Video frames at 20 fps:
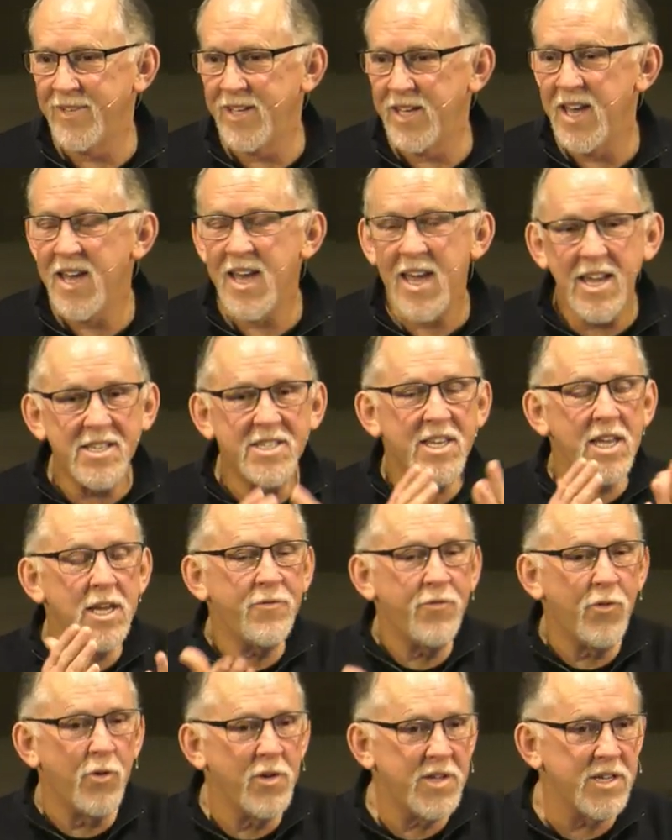He sent
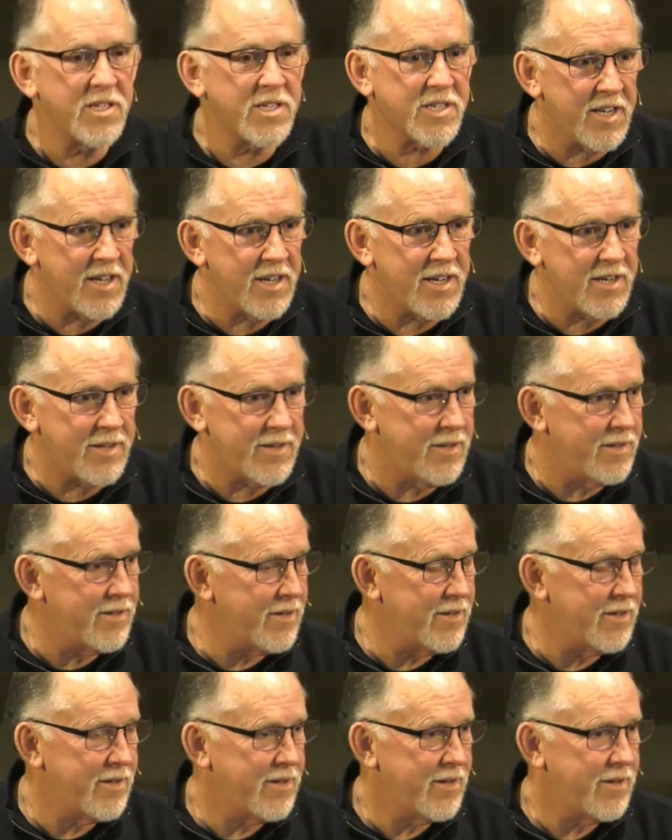forth his son.
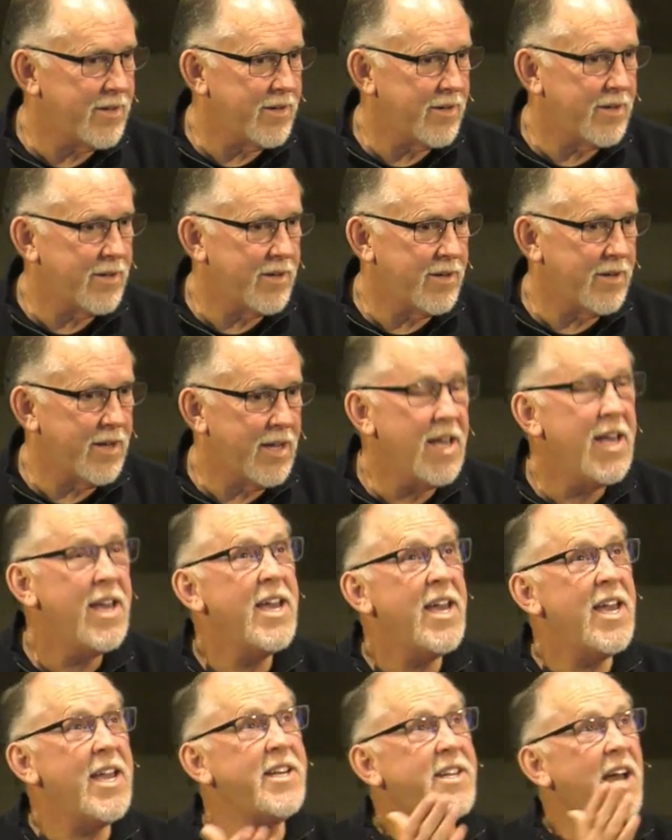
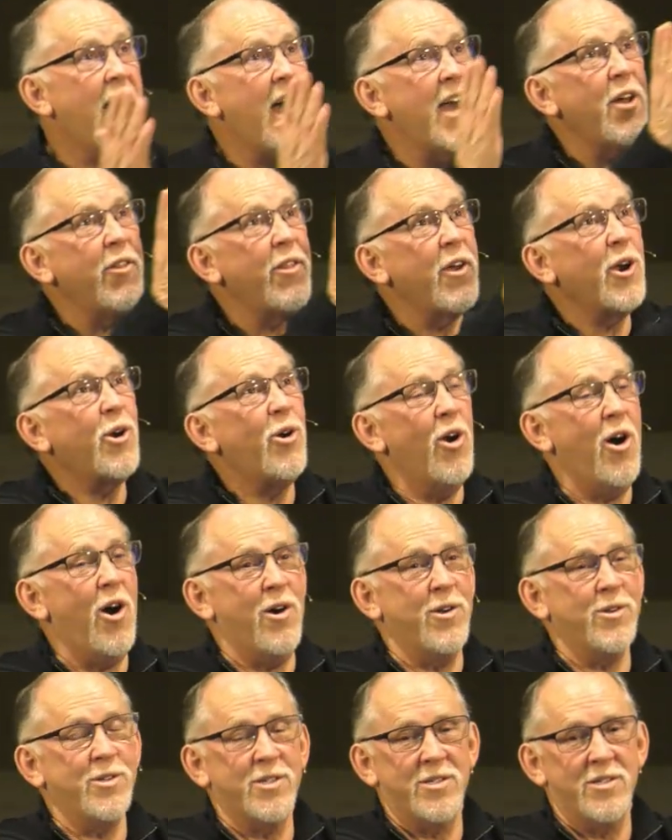He died on the
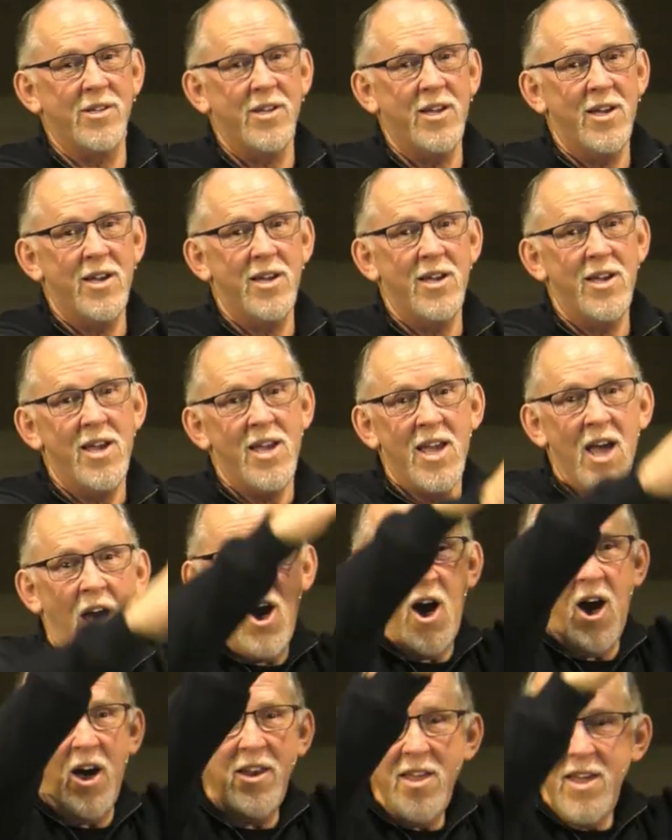cross.
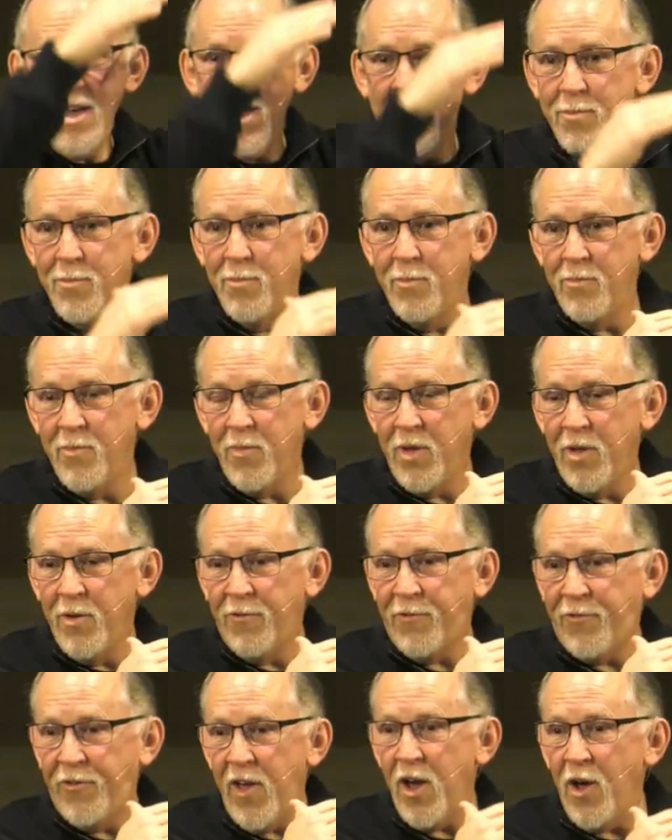On him
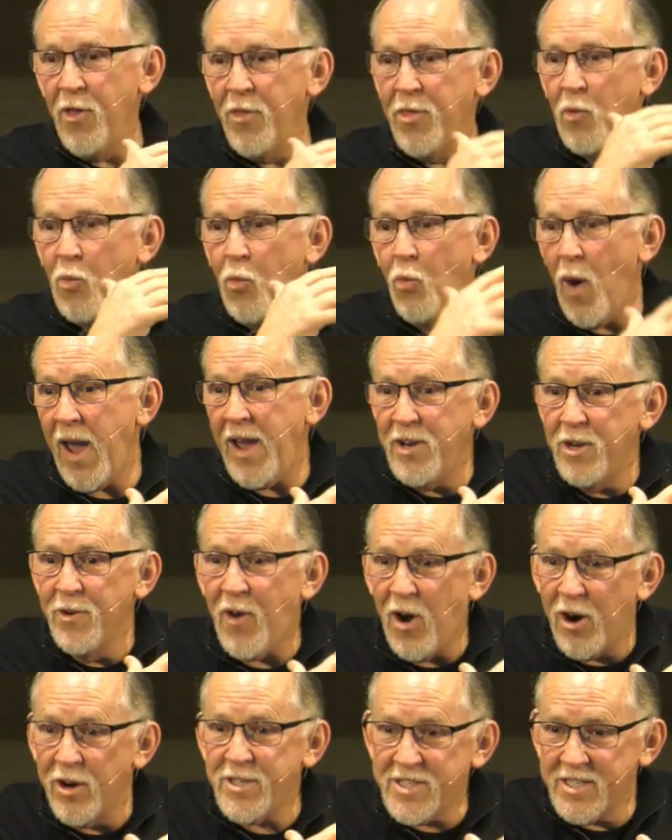fell the weight of
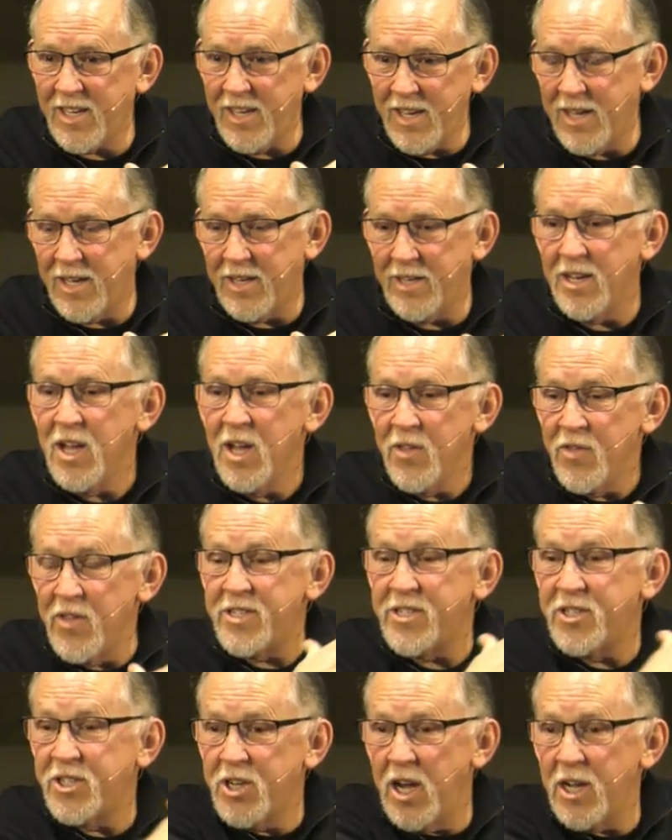our sin. The
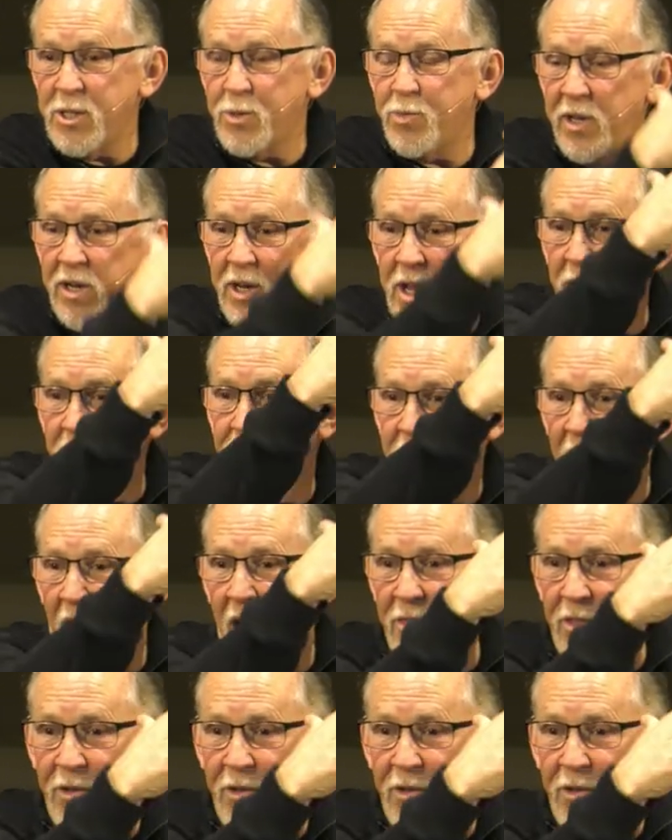judgment of God the